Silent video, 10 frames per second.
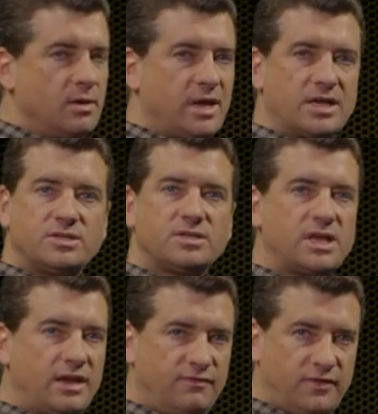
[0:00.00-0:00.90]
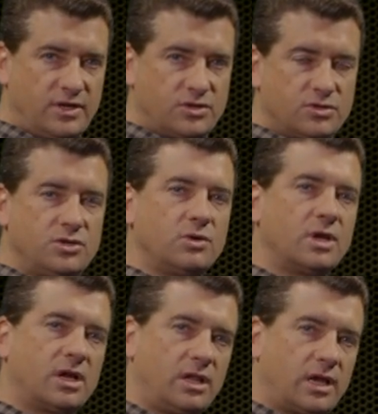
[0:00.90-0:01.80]
It has the same features. You
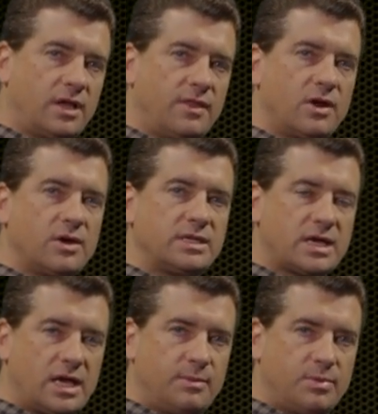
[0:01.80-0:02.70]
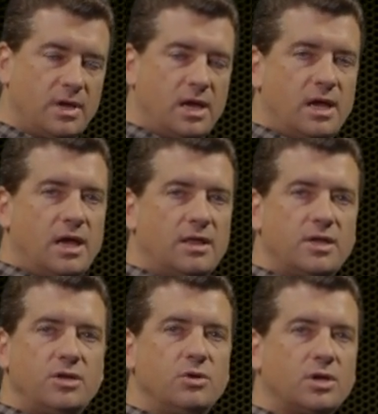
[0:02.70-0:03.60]
can click in there and type, and
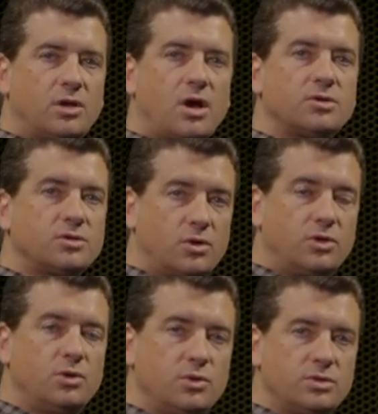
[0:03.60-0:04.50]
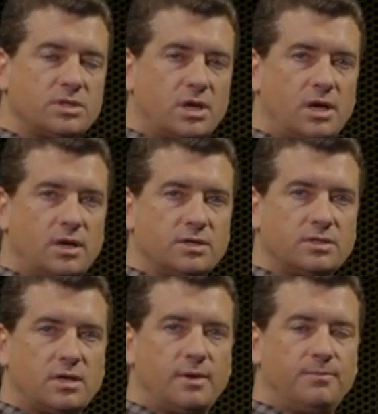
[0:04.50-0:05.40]
then you can also use uh,
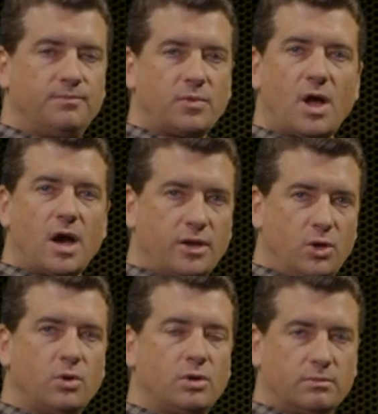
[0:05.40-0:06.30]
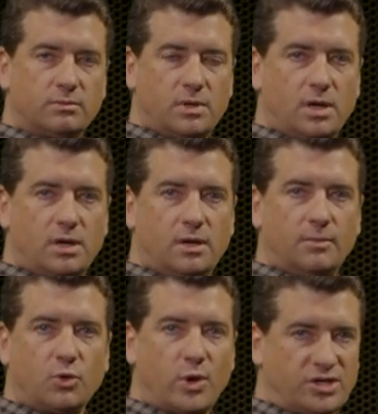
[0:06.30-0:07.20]
some audio
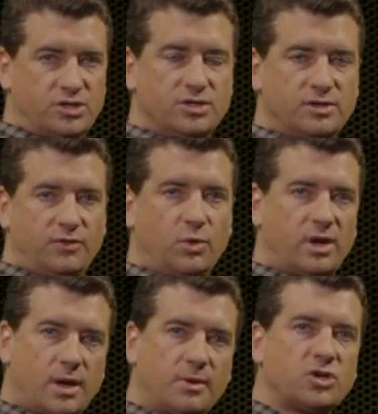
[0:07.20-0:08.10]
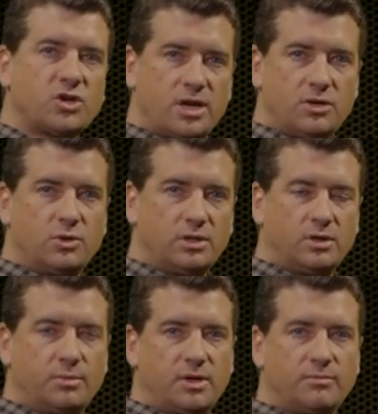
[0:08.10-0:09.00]
um, questions if you want. Now I'm going to try to do a
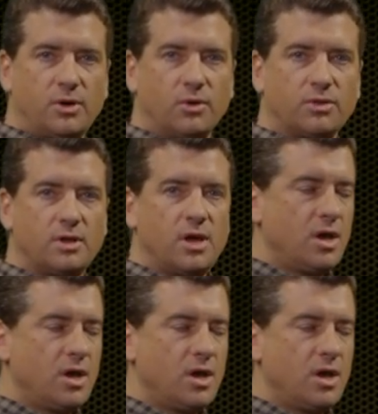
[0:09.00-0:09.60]
little bit of both.